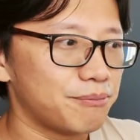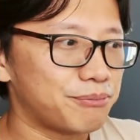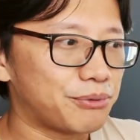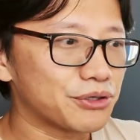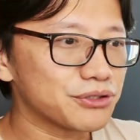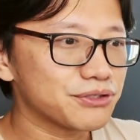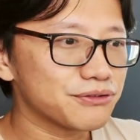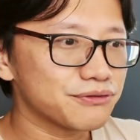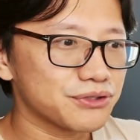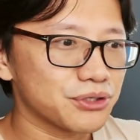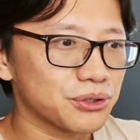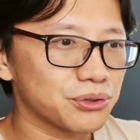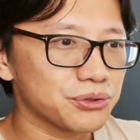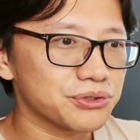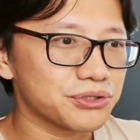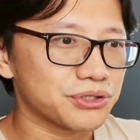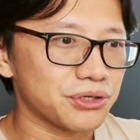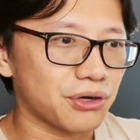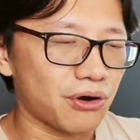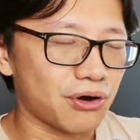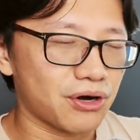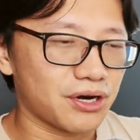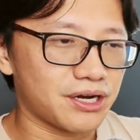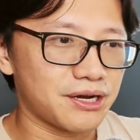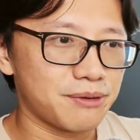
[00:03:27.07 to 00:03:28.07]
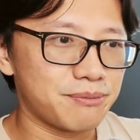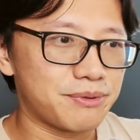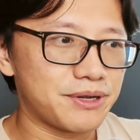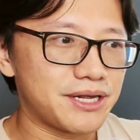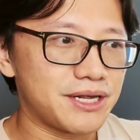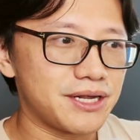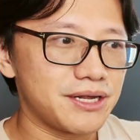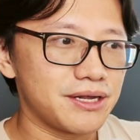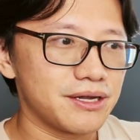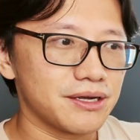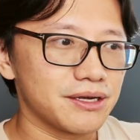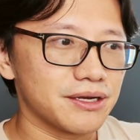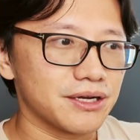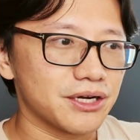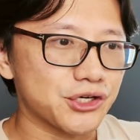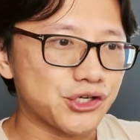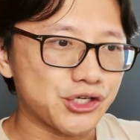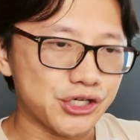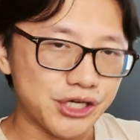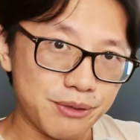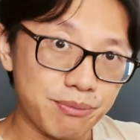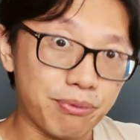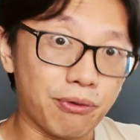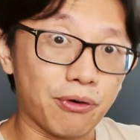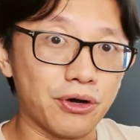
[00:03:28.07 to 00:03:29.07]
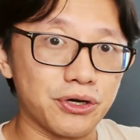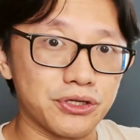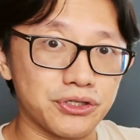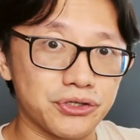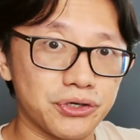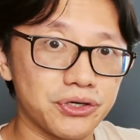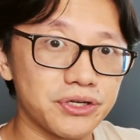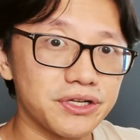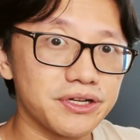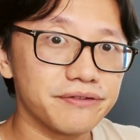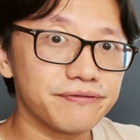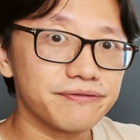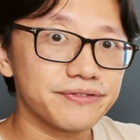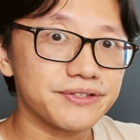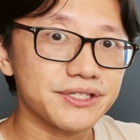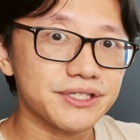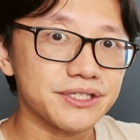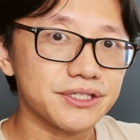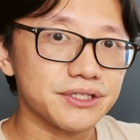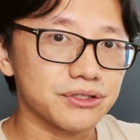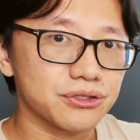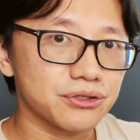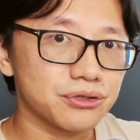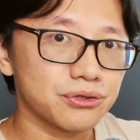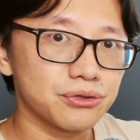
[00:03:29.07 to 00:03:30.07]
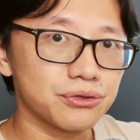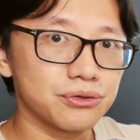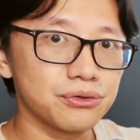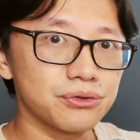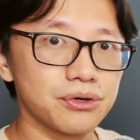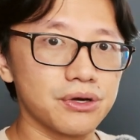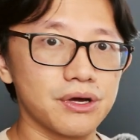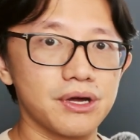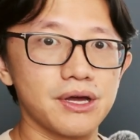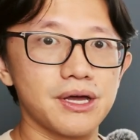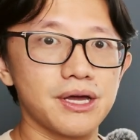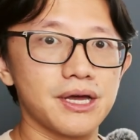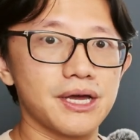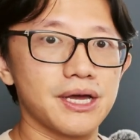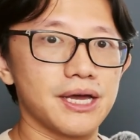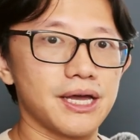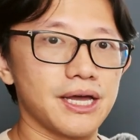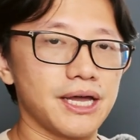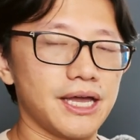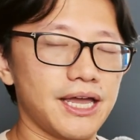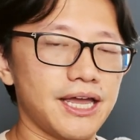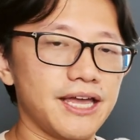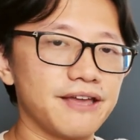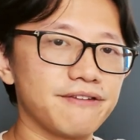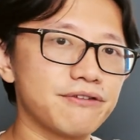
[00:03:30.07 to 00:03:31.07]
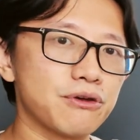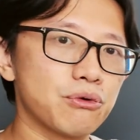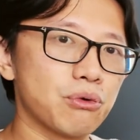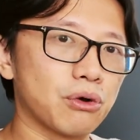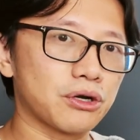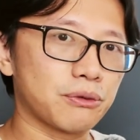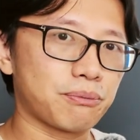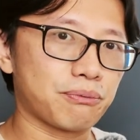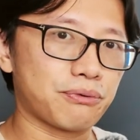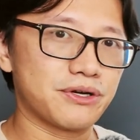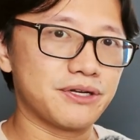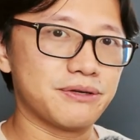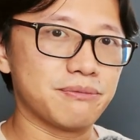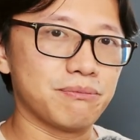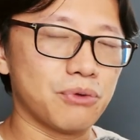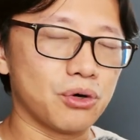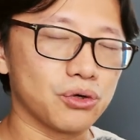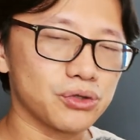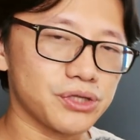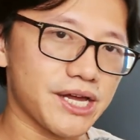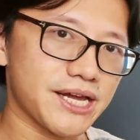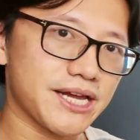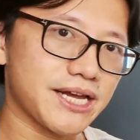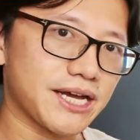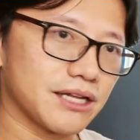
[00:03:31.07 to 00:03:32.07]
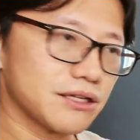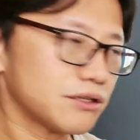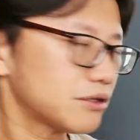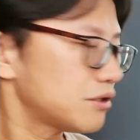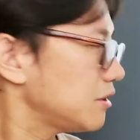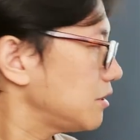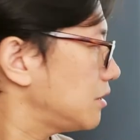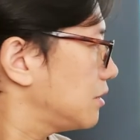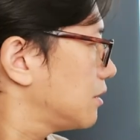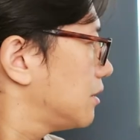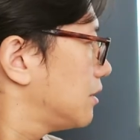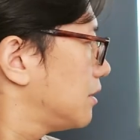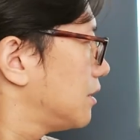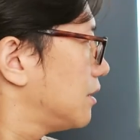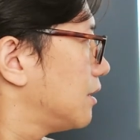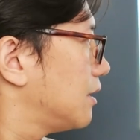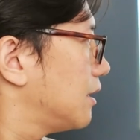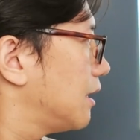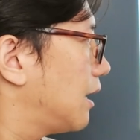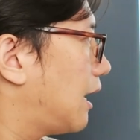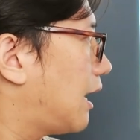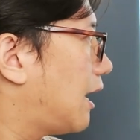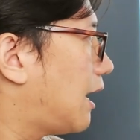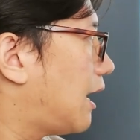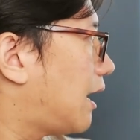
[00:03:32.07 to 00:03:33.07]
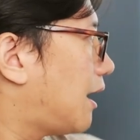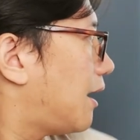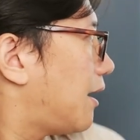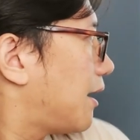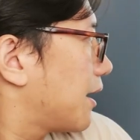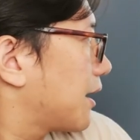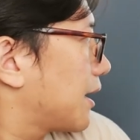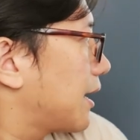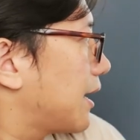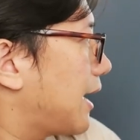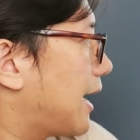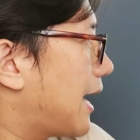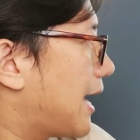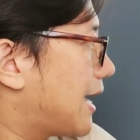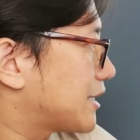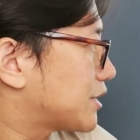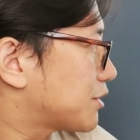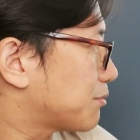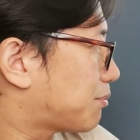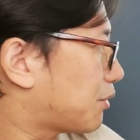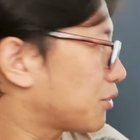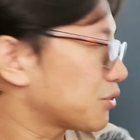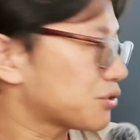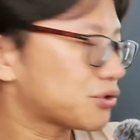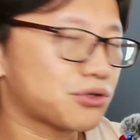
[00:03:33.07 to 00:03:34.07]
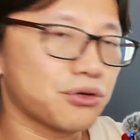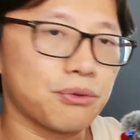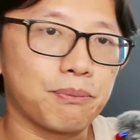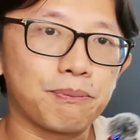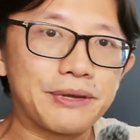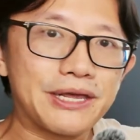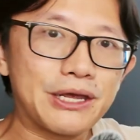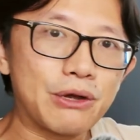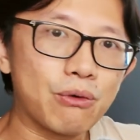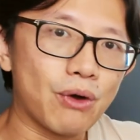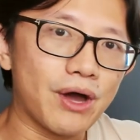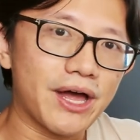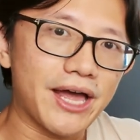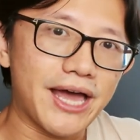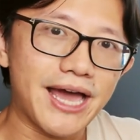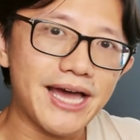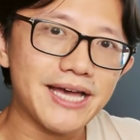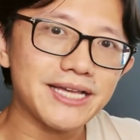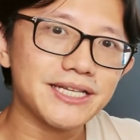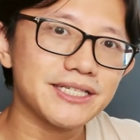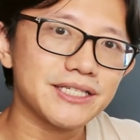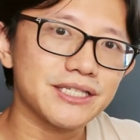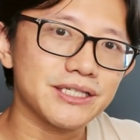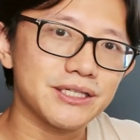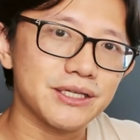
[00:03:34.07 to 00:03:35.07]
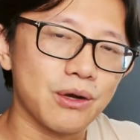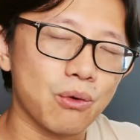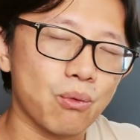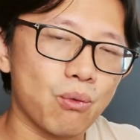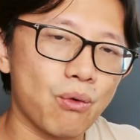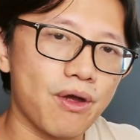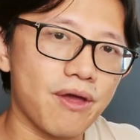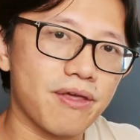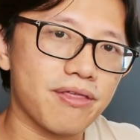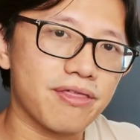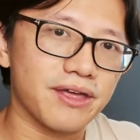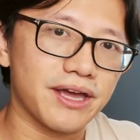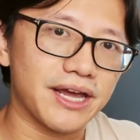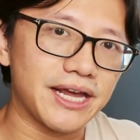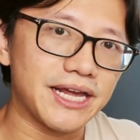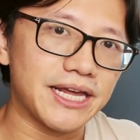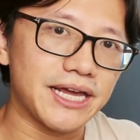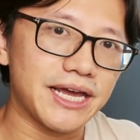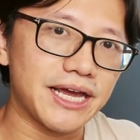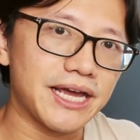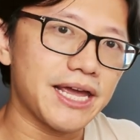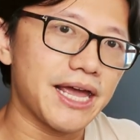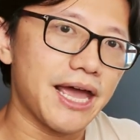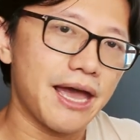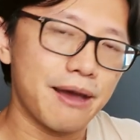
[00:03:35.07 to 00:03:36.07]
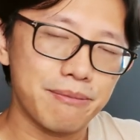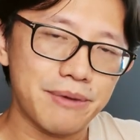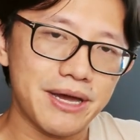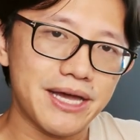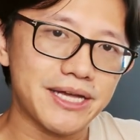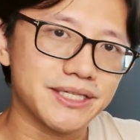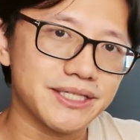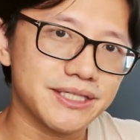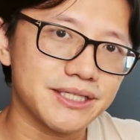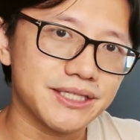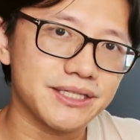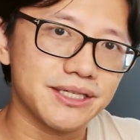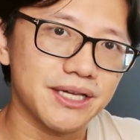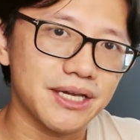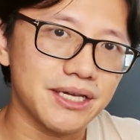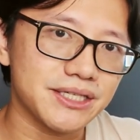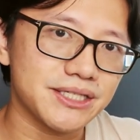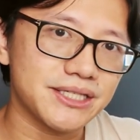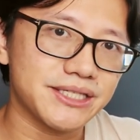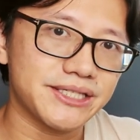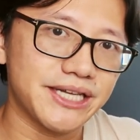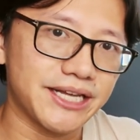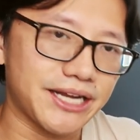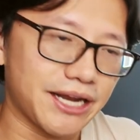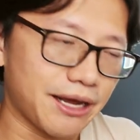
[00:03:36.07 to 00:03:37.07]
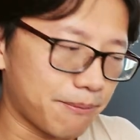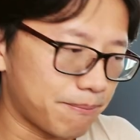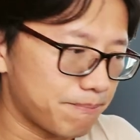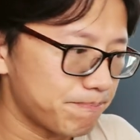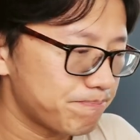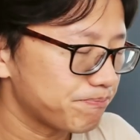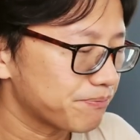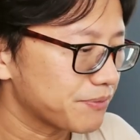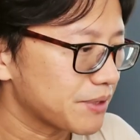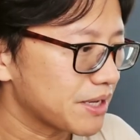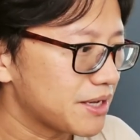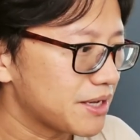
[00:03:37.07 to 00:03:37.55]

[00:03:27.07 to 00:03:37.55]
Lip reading: Both of those are going to be cheaper alternatives to if you want to print multicolor, as opposed to P1S with a AMS setup.